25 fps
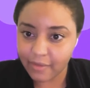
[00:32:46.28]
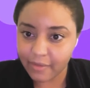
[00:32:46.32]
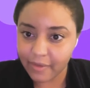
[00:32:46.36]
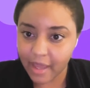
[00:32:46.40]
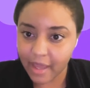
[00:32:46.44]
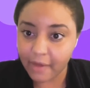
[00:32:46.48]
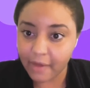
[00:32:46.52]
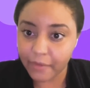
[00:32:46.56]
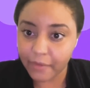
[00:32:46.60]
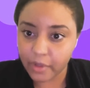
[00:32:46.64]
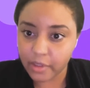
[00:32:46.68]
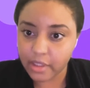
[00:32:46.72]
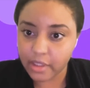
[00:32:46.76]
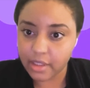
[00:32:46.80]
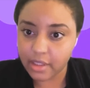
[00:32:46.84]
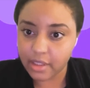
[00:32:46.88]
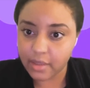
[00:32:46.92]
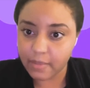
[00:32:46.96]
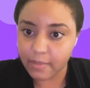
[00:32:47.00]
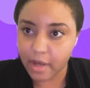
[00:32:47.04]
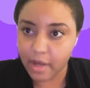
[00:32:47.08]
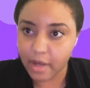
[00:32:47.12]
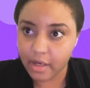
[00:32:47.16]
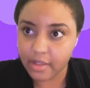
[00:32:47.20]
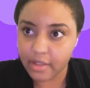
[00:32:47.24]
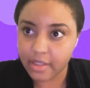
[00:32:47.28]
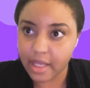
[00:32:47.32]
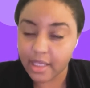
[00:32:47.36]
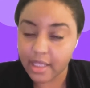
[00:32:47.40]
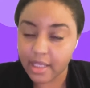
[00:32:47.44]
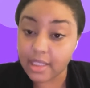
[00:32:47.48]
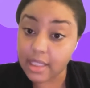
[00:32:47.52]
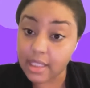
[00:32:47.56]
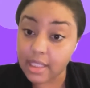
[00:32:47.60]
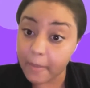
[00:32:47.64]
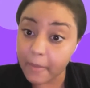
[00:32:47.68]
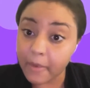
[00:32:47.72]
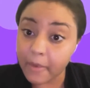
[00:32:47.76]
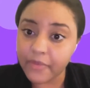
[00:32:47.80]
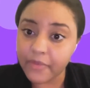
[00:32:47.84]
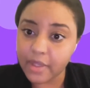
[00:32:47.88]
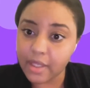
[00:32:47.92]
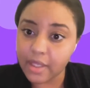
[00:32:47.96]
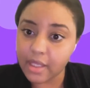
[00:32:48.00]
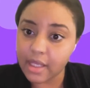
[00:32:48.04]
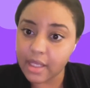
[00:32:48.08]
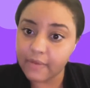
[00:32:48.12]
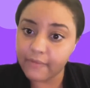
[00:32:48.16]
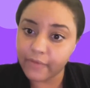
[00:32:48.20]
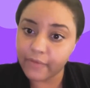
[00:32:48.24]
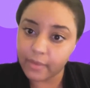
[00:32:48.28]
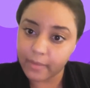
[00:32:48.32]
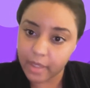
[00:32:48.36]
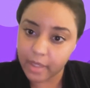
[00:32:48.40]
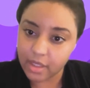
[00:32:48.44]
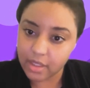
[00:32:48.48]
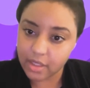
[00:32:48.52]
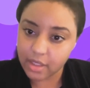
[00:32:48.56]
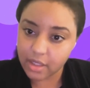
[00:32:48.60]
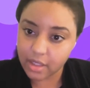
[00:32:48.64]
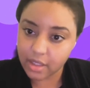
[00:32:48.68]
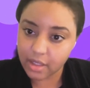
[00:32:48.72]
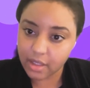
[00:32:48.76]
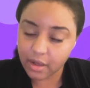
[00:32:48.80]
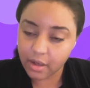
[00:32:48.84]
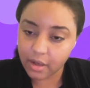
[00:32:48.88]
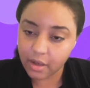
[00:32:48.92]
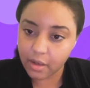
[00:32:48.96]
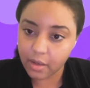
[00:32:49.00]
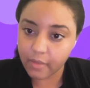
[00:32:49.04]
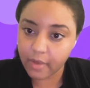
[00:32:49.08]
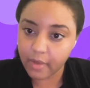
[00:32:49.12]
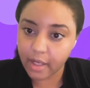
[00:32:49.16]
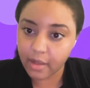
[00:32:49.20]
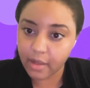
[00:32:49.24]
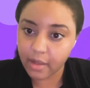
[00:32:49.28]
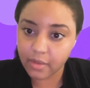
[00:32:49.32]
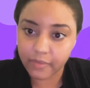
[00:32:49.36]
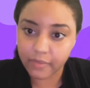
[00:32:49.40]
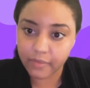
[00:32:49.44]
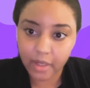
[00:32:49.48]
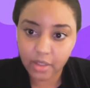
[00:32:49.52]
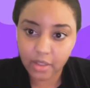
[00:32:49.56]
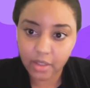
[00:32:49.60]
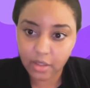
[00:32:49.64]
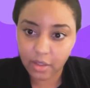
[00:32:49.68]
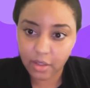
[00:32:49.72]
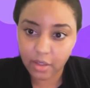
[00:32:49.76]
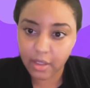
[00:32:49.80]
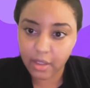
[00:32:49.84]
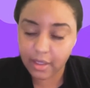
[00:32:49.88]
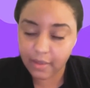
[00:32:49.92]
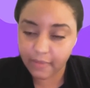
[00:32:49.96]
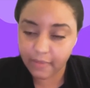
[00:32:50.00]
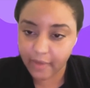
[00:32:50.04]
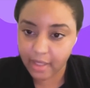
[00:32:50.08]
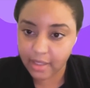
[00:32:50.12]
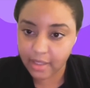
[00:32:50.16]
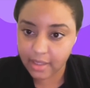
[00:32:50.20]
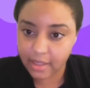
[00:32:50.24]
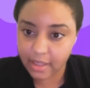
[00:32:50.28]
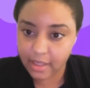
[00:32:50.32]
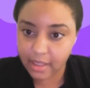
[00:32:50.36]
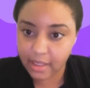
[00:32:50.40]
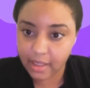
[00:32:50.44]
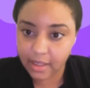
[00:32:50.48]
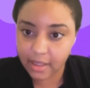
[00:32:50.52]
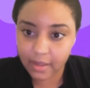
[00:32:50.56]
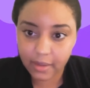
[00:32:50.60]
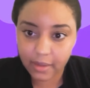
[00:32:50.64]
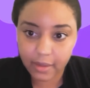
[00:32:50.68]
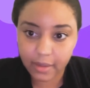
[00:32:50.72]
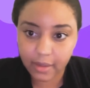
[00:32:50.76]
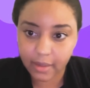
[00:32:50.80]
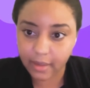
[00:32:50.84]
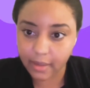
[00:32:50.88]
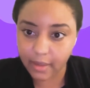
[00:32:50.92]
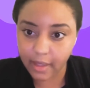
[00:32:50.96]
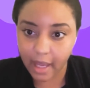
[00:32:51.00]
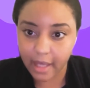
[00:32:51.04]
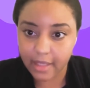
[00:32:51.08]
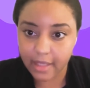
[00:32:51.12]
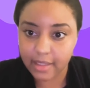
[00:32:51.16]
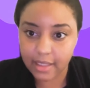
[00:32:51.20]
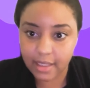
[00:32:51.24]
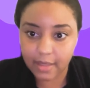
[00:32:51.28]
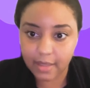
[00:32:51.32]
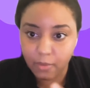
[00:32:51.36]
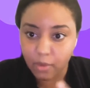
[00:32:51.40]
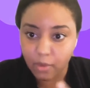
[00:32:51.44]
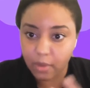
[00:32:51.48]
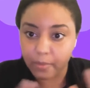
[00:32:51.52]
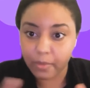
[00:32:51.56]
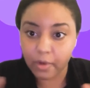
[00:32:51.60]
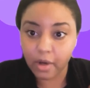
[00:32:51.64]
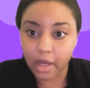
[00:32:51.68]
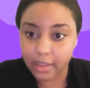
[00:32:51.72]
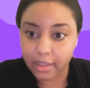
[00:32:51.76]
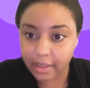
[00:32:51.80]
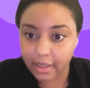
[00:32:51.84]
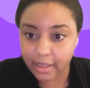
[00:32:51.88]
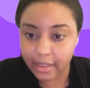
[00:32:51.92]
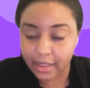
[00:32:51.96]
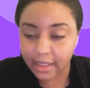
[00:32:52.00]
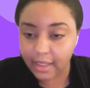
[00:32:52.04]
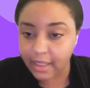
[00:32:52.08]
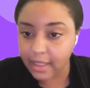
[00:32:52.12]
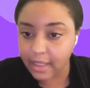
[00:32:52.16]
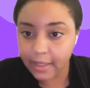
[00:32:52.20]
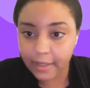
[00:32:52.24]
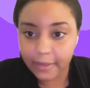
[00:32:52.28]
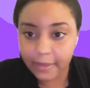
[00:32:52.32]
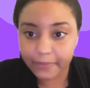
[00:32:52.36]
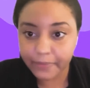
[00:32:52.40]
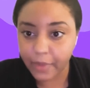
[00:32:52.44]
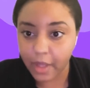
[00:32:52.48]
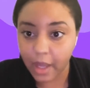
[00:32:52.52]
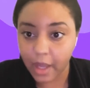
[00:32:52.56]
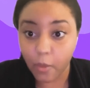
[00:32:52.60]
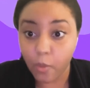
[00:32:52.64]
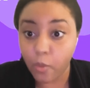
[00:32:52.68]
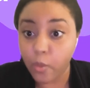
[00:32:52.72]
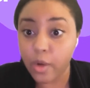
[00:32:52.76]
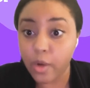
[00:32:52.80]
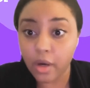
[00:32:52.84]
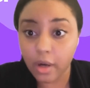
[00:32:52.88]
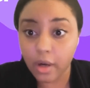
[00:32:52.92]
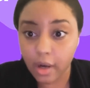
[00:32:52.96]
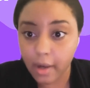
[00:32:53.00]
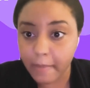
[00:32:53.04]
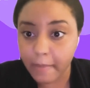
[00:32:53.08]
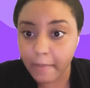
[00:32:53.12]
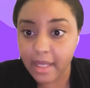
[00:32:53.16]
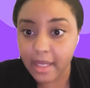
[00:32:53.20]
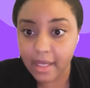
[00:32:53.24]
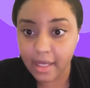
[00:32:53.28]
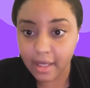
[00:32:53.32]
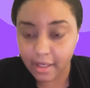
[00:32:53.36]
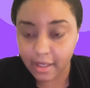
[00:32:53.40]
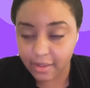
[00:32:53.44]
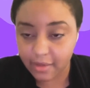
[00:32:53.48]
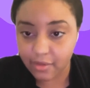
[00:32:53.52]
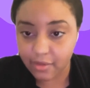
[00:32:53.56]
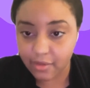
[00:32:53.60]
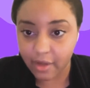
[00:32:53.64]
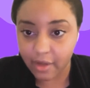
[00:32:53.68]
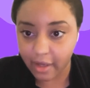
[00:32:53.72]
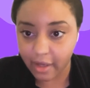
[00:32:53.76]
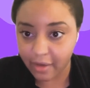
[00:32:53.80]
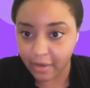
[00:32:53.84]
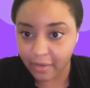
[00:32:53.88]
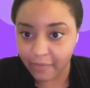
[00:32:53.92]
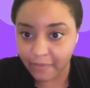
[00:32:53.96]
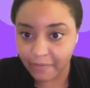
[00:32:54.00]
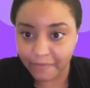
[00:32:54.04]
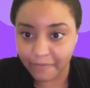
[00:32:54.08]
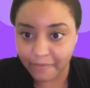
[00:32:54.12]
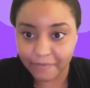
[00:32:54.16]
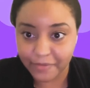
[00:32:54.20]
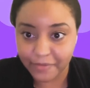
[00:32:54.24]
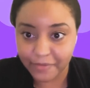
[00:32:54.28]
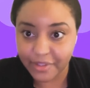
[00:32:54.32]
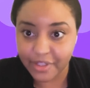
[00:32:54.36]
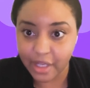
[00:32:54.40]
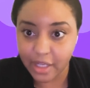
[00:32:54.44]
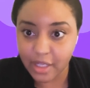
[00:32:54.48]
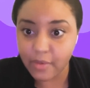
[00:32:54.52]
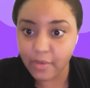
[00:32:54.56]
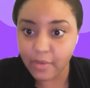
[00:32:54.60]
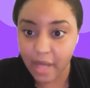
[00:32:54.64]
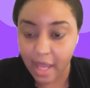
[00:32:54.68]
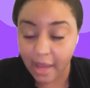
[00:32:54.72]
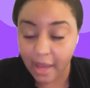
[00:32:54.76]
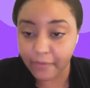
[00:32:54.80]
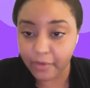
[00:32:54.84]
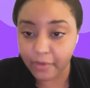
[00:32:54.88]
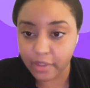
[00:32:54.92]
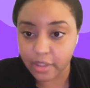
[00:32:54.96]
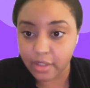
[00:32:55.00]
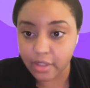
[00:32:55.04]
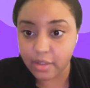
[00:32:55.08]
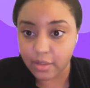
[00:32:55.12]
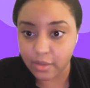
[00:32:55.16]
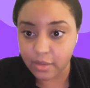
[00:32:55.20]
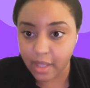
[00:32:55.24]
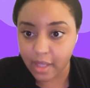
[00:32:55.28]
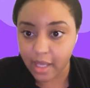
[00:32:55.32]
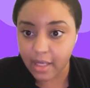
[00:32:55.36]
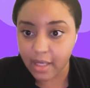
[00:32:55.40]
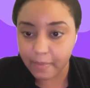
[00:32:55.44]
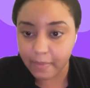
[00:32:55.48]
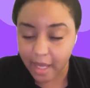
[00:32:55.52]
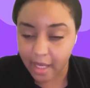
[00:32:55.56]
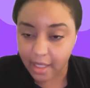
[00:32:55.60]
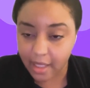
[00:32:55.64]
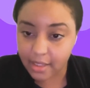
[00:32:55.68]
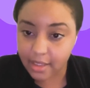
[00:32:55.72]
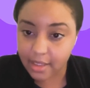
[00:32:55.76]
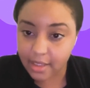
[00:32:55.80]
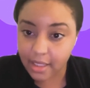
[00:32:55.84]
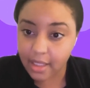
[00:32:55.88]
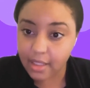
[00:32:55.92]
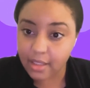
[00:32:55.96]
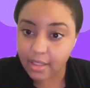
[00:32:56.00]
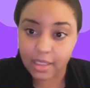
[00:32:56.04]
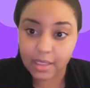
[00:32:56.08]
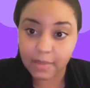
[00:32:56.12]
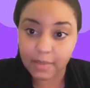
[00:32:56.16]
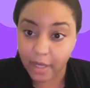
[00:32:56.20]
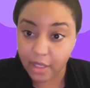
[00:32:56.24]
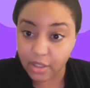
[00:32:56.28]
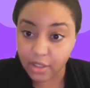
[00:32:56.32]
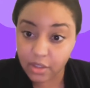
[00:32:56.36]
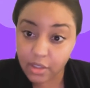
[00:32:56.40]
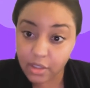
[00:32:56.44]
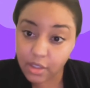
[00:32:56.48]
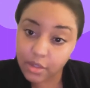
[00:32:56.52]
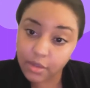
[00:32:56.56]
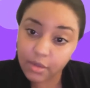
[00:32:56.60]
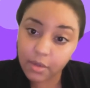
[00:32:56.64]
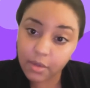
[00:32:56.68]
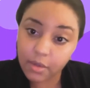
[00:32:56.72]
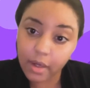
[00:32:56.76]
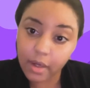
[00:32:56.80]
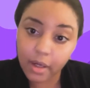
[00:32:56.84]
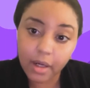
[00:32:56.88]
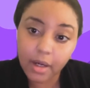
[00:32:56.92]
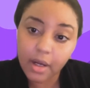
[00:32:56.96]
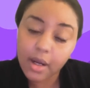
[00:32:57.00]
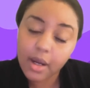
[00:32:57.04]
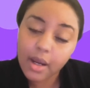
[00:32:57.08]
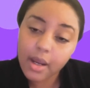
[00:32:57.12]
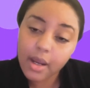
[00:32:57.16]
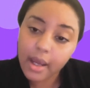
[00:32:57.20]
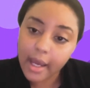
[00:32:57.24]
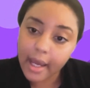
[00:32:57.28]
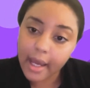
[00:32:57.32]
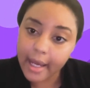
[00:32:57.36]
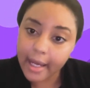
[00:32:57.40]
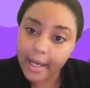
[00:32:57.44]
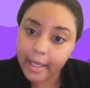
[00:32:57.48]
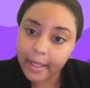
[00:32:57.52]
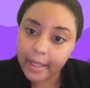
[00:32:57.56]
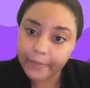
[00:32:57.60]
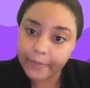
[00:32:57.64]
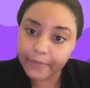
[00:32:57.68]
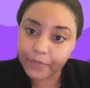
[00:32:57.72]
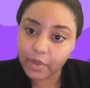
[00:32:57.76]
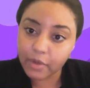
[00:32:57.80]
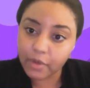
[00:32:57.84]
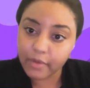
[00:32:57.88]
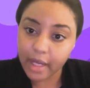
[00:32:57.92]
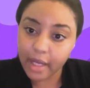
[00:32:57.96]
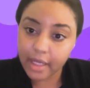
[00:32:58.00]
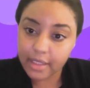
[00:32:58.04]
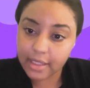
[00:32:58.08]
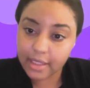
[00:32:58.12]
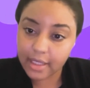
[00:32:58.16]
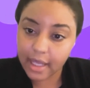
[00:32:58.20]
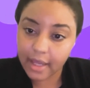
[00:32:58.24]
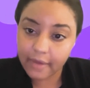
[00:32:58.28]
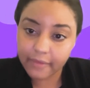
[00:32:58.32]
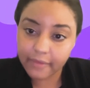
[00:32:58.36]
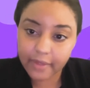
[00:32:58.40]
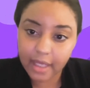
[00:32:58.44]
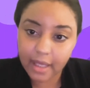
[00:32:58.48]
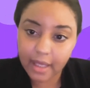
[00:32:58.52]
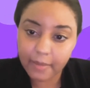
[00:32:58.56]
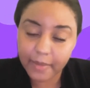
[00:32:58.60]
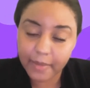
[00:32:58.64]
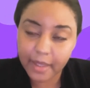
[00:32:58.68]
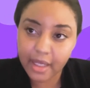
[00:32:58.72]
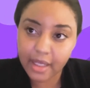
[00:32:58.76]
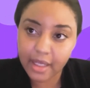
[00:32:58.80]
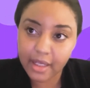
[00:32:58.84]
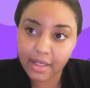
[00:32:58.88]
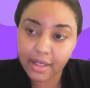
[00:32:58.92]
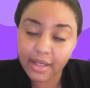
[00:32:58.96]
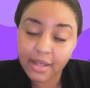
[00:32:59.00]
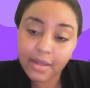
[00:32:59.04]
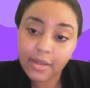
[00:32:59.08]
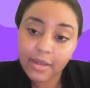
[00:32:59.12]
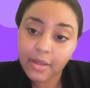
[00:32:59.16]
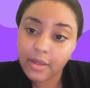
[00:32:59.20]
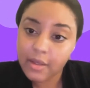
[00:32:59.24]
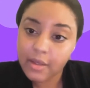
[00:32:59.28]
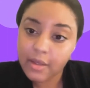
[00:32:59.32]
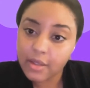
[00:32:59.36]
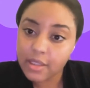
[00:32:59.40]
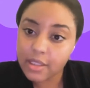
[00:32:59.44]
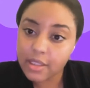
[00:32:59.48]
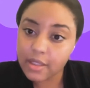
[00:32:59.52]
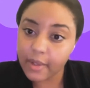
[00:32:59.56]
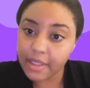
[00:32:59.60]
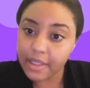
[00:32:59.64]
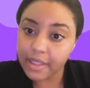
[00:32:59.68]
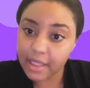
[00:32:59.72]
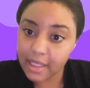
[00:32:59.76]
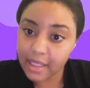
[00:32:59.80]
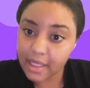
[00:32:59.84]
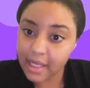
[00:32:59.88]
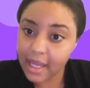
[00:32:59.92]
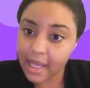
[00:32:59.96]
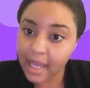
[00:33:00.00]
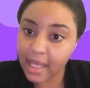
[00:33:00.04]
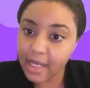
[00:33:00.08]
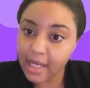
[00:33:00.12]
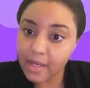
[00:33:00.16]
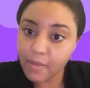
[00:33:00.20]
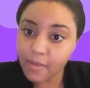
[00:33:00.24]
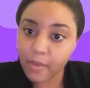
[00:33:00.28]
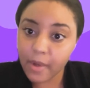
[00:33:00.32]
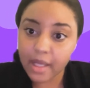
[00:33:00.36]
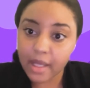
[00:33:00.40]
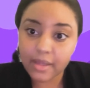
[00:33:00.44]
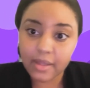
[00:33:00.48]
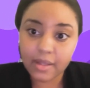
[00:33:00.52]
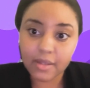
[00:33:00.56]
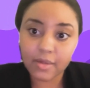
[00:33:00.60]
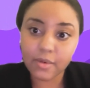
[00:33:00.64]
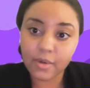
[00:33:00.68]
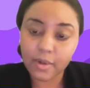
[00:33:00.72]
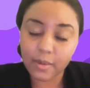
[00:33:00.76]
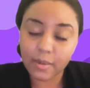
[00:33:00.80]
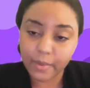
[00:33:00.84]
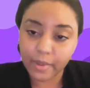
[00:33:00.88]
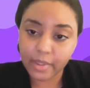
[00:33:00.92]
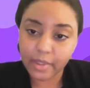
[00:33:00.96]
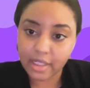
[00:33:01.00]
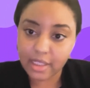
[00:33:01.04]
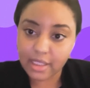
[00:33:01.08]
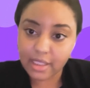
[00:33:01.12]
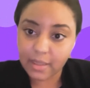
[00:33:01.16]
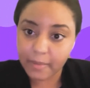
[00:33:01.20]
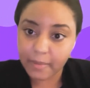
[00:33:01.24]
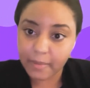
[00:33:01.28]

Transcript: kind of effort to democratize some of the information around venture and investing. I see it more broadly. We're making a genuine effort to do that at Backstage, especially through our Reg CF campaign. So I think any way that you can